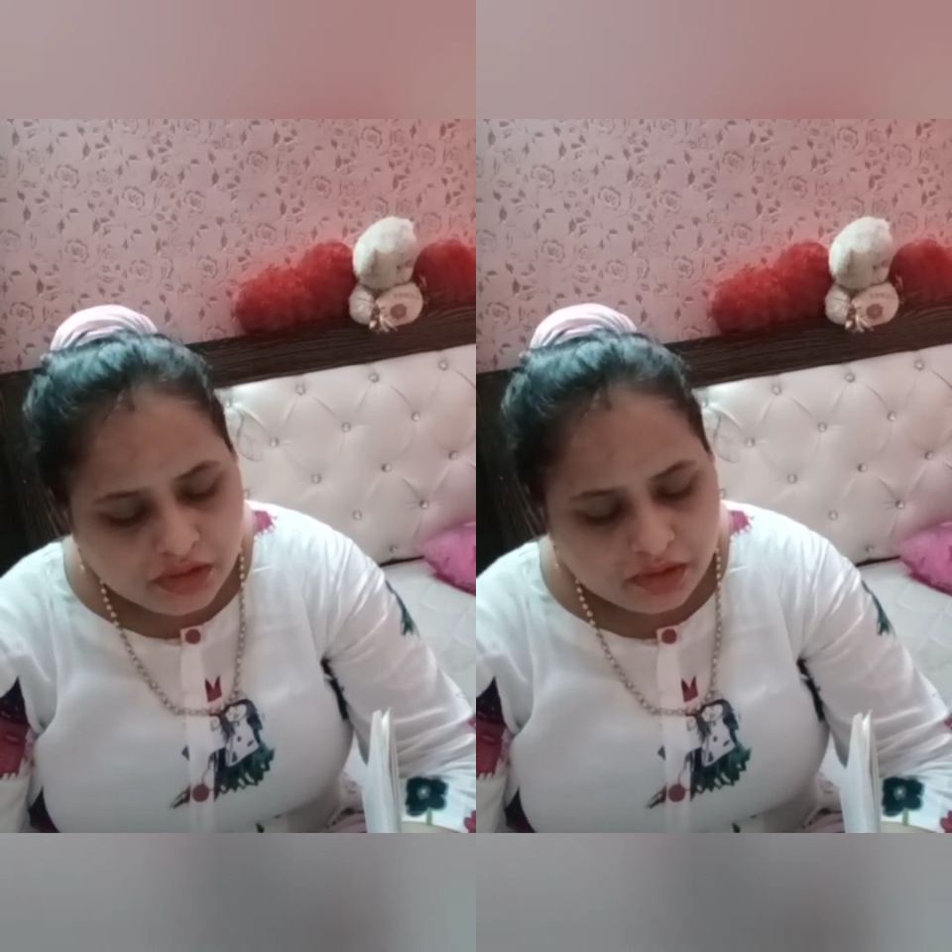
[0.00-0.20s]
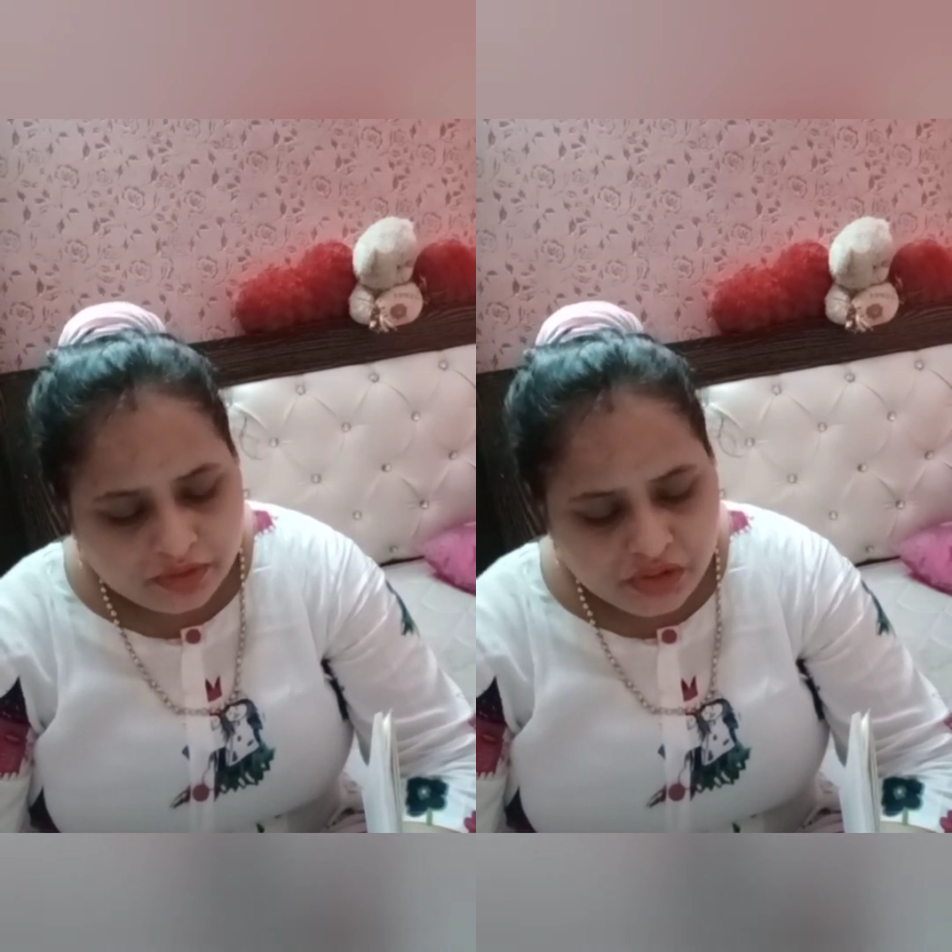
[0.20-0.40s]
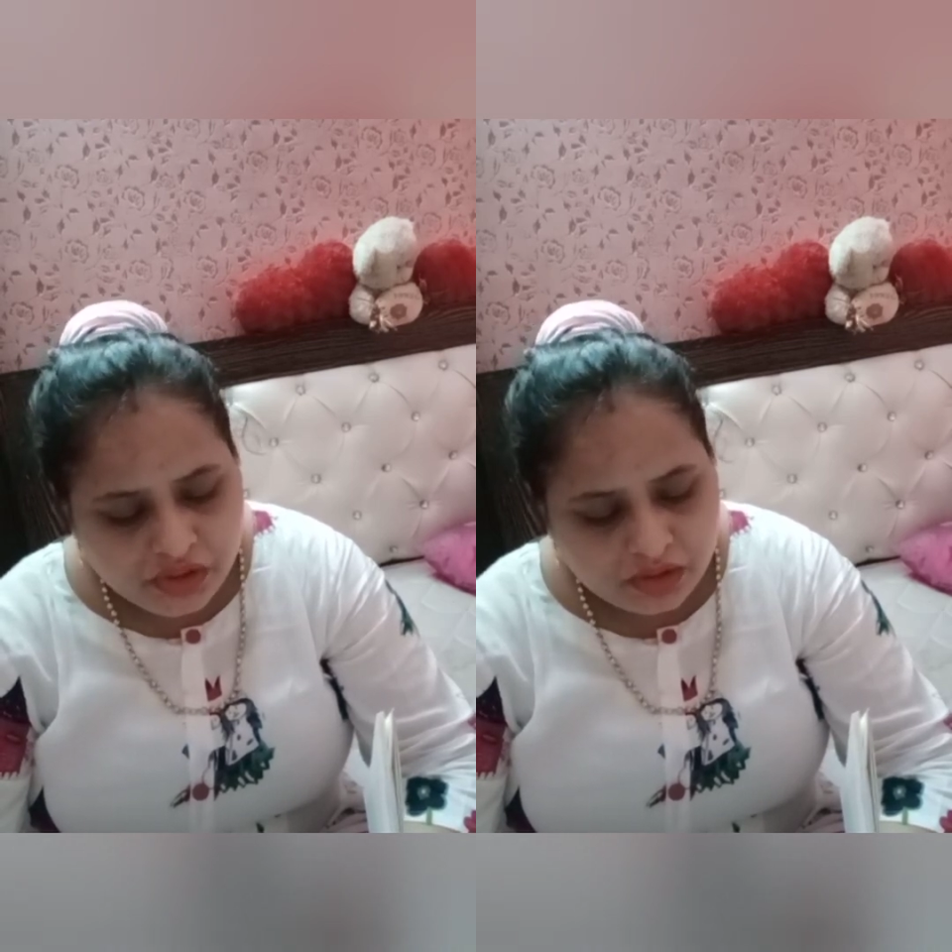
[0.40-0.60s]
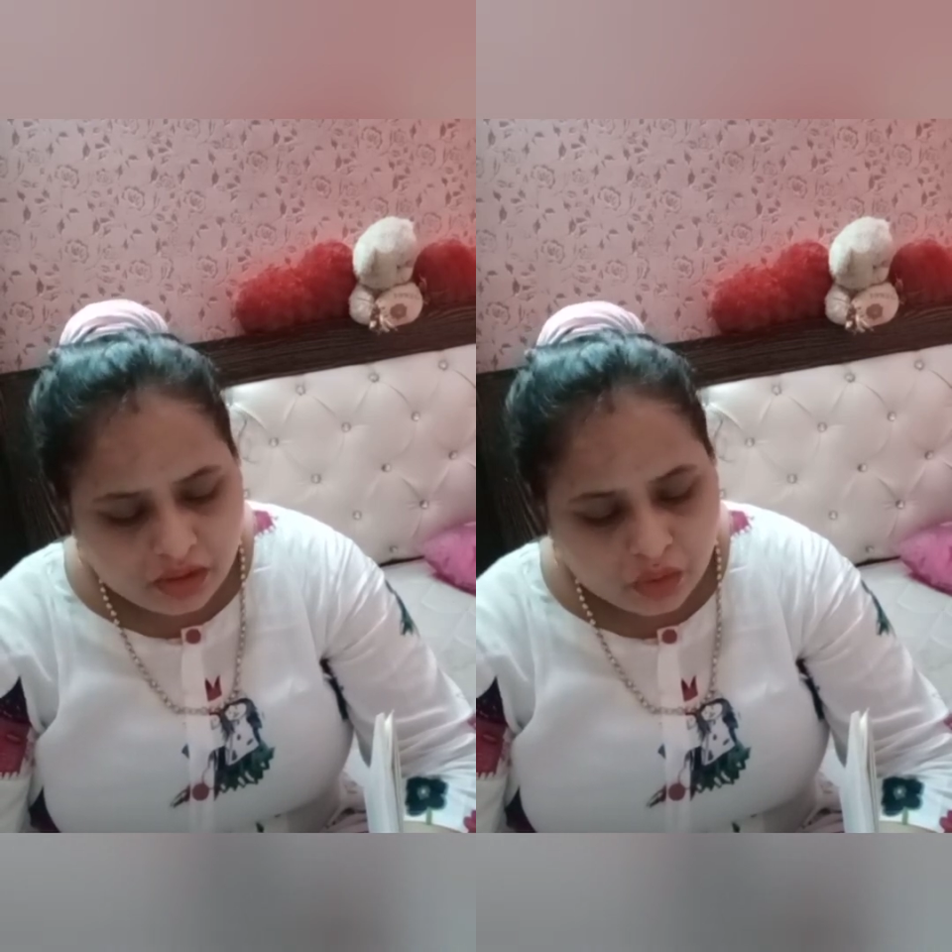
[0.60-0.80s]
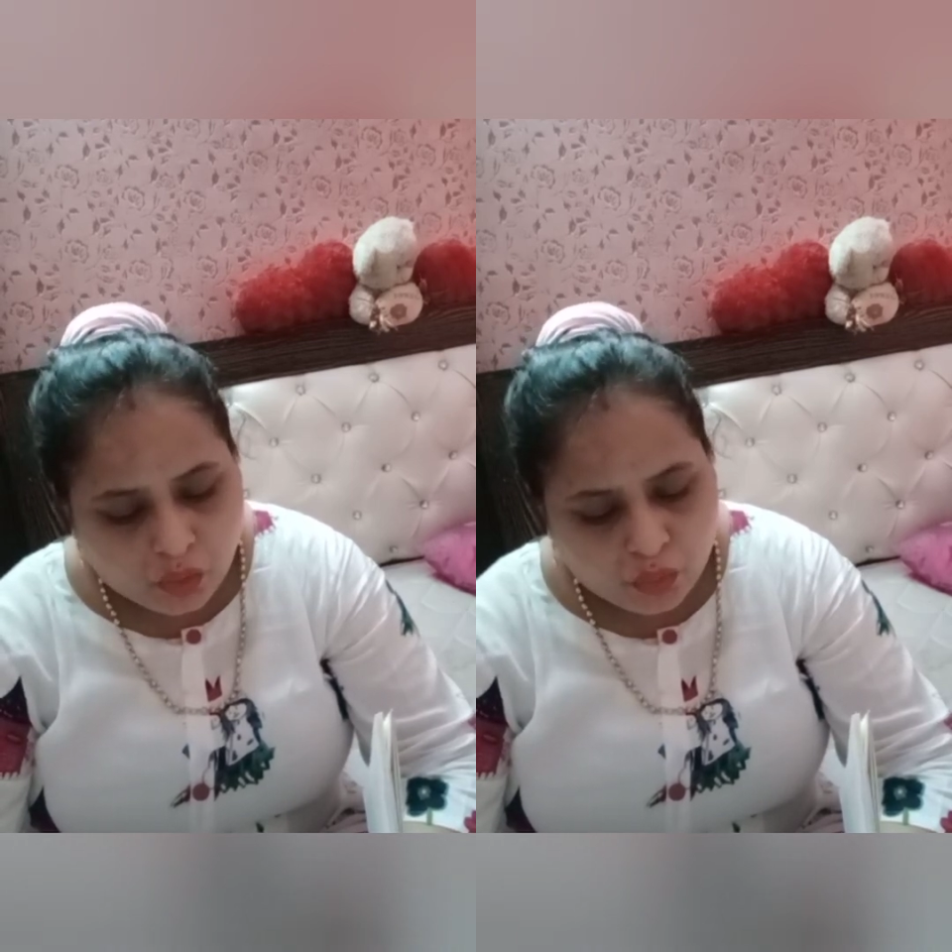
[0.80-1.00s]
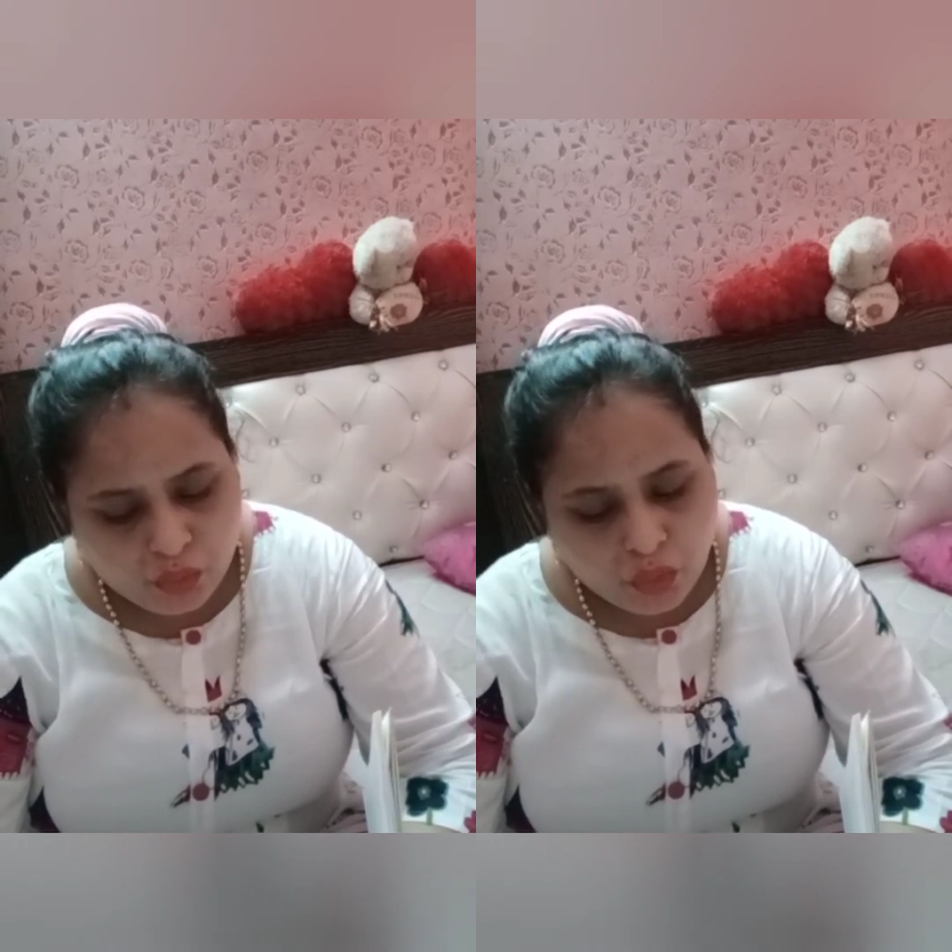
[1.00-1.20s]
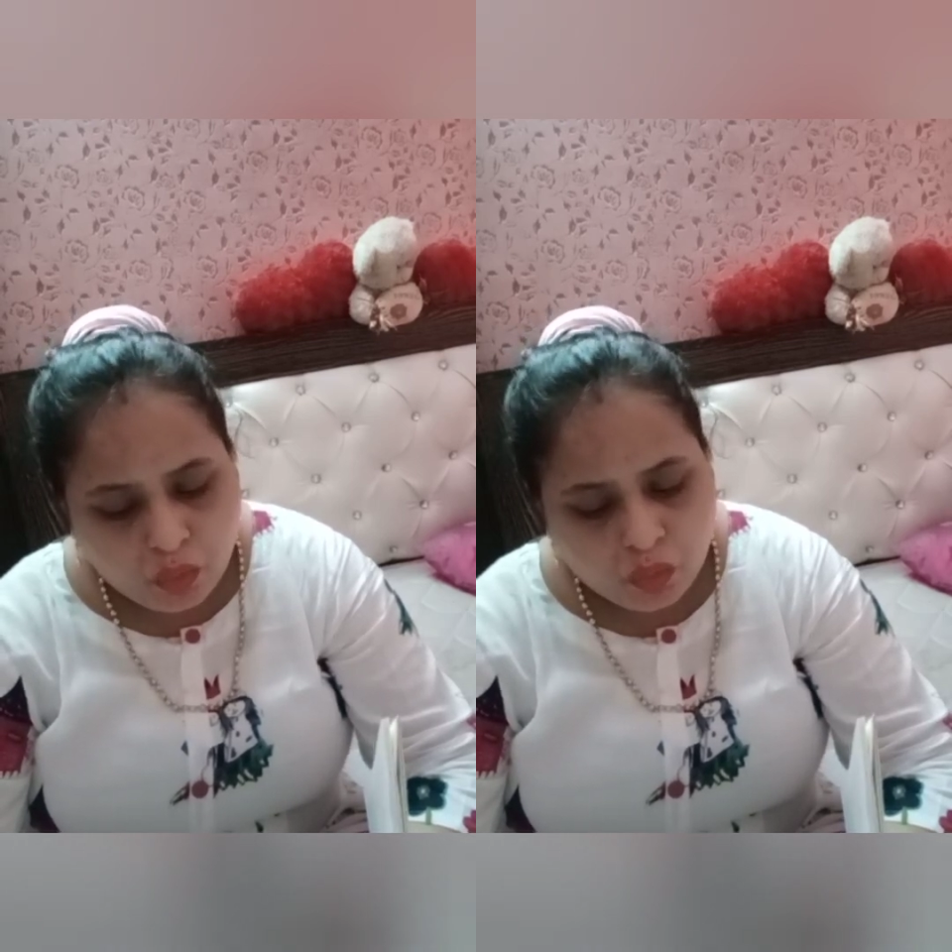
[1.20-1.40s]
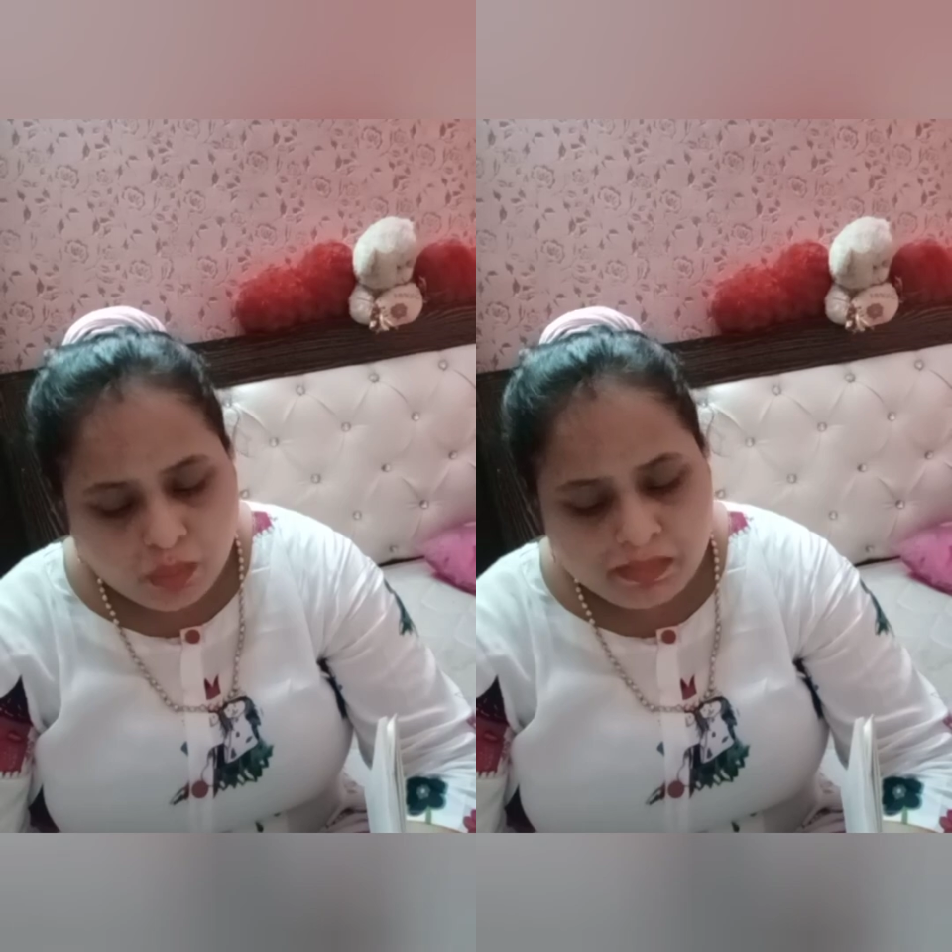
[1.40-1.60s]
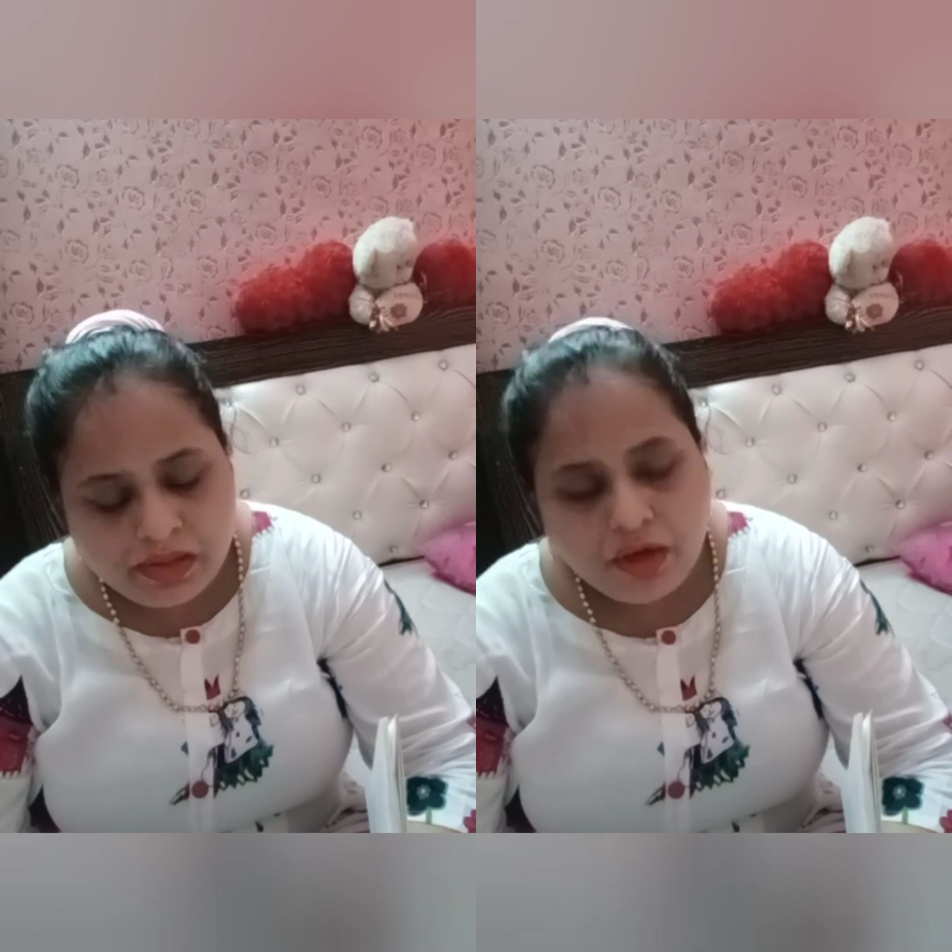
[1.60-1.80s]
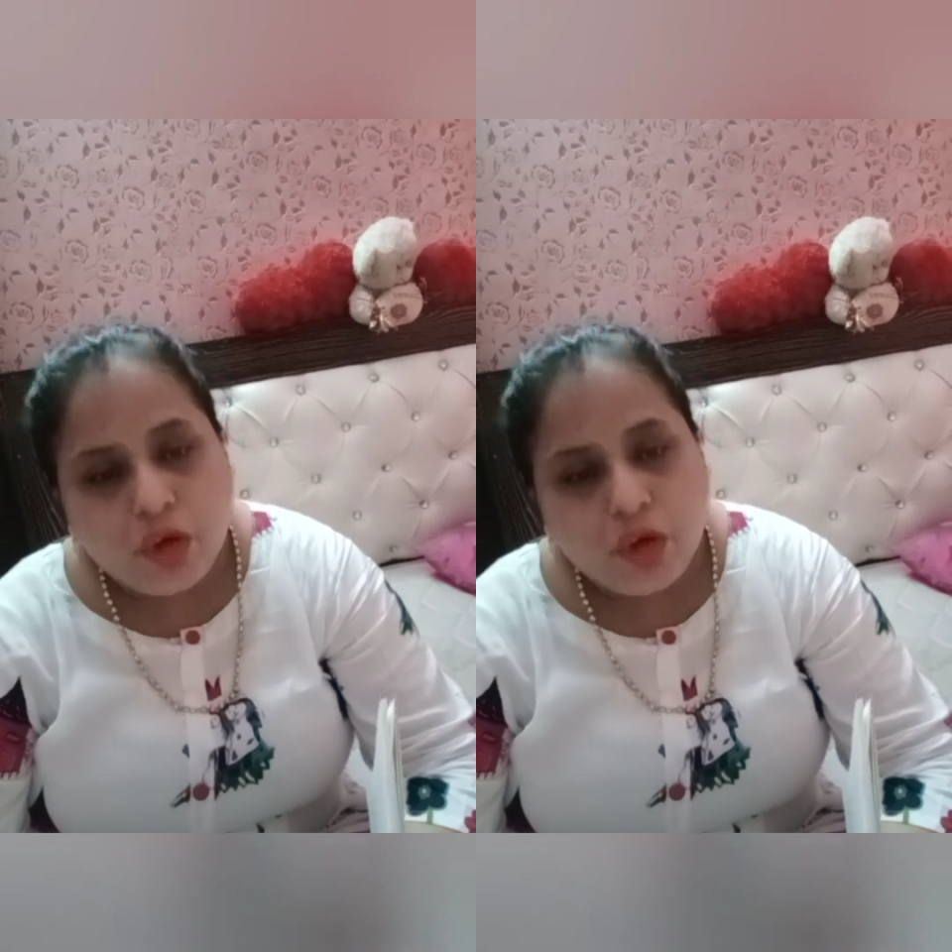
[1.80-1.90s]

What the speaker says: commonplace do these